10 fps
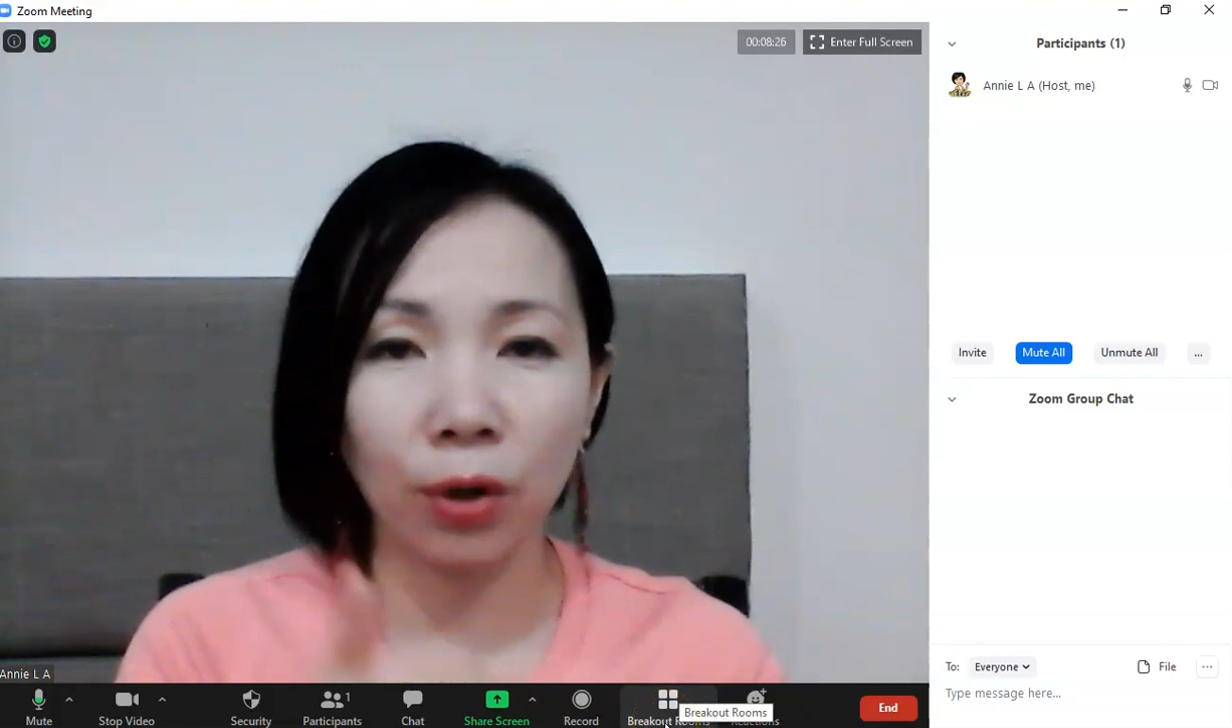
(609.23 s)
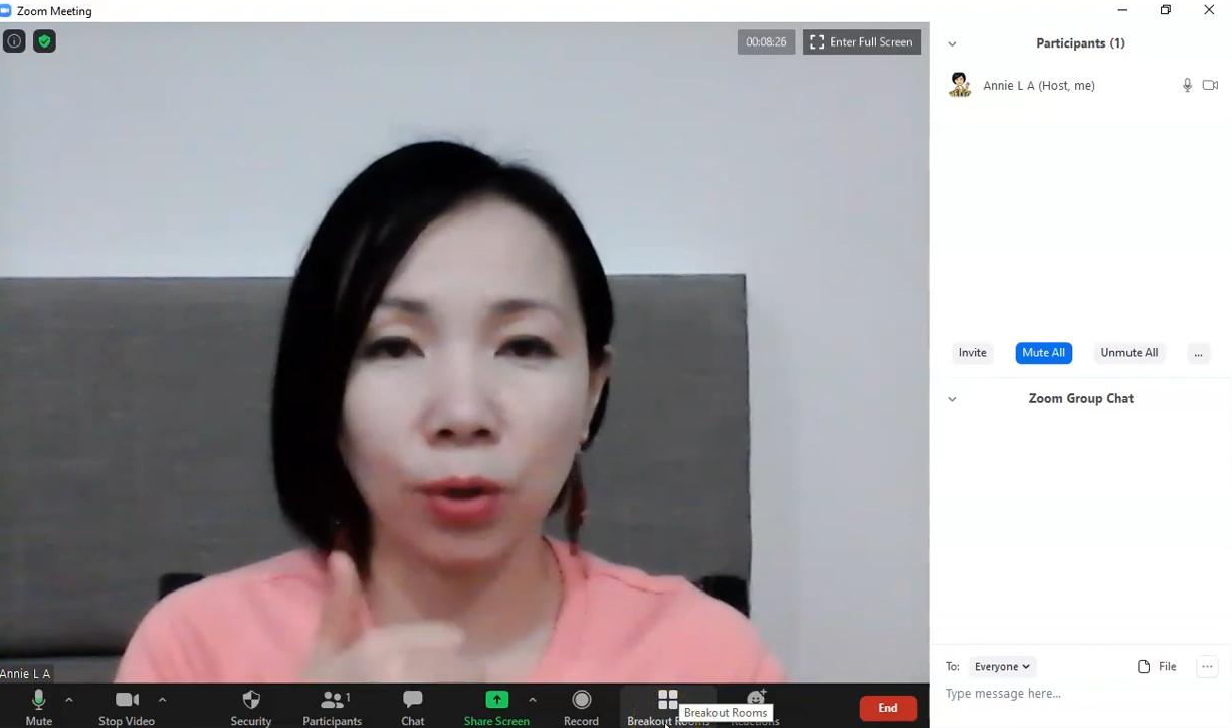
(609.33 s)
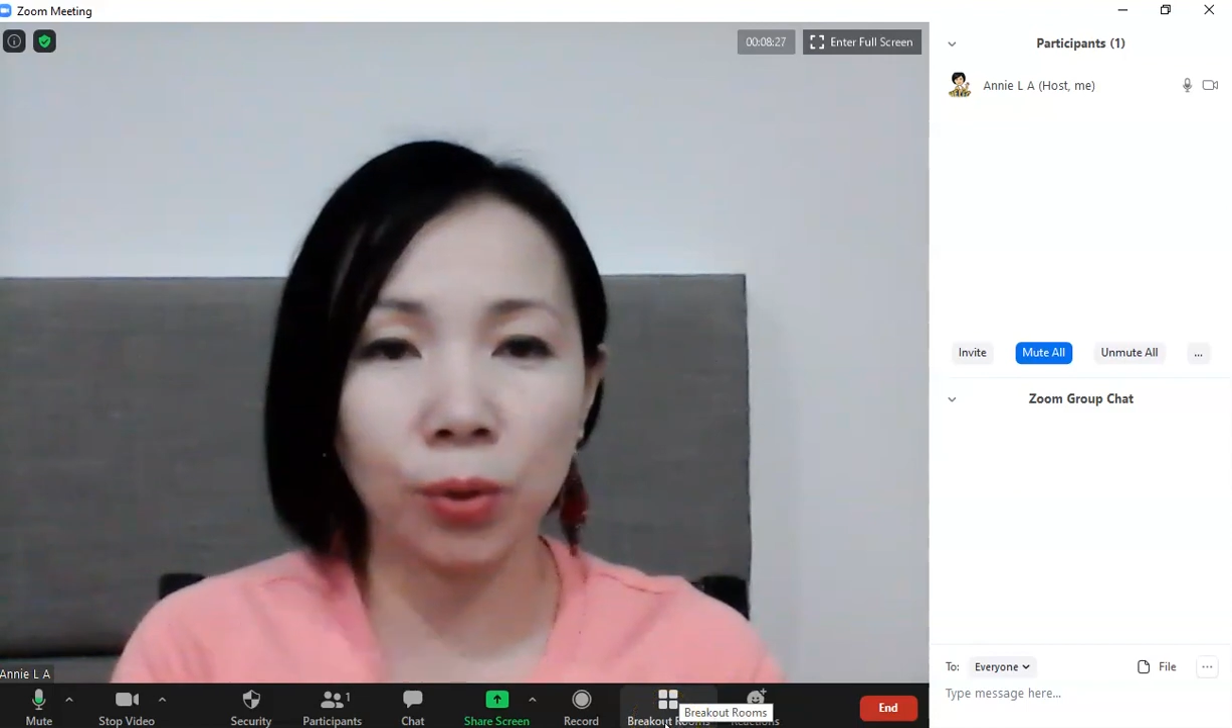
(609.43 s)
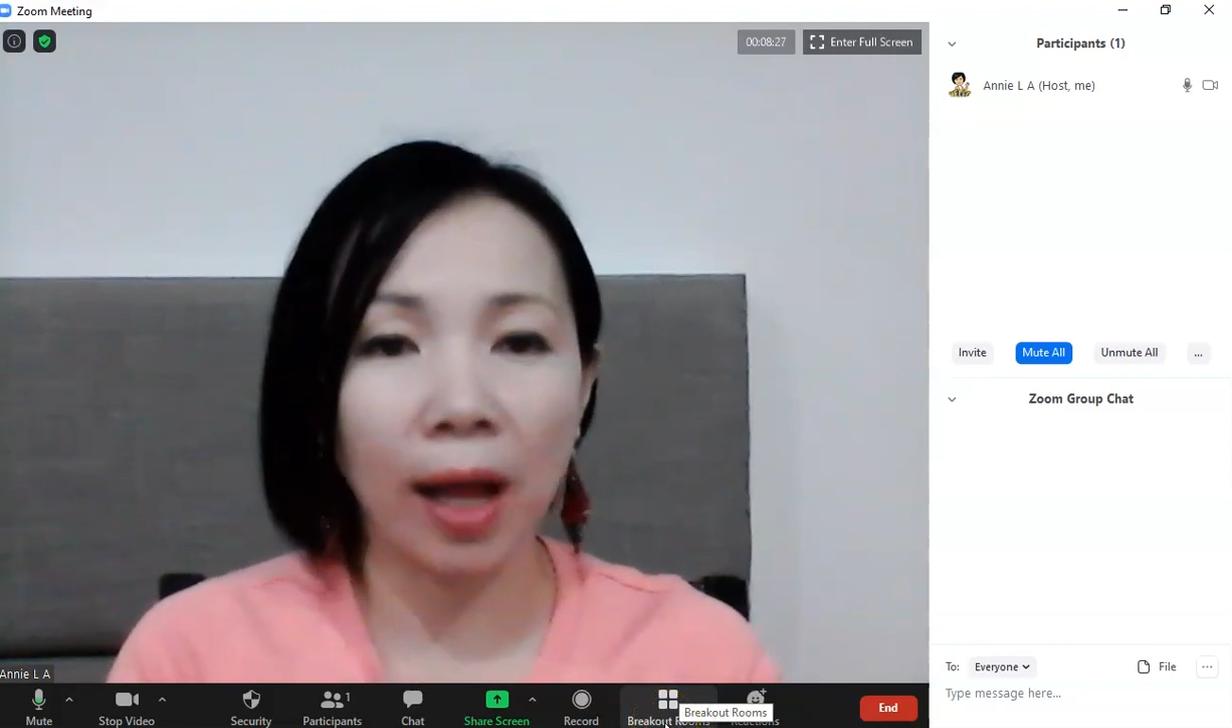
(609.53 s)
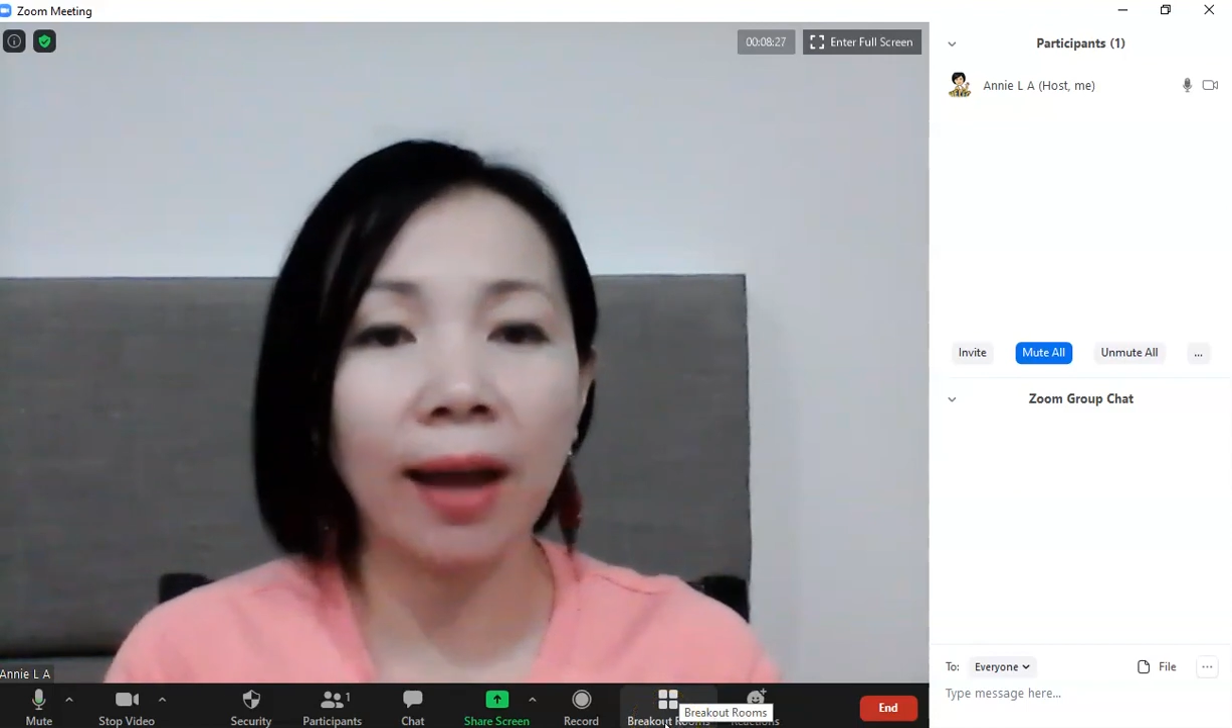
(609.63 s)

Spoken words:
very cool.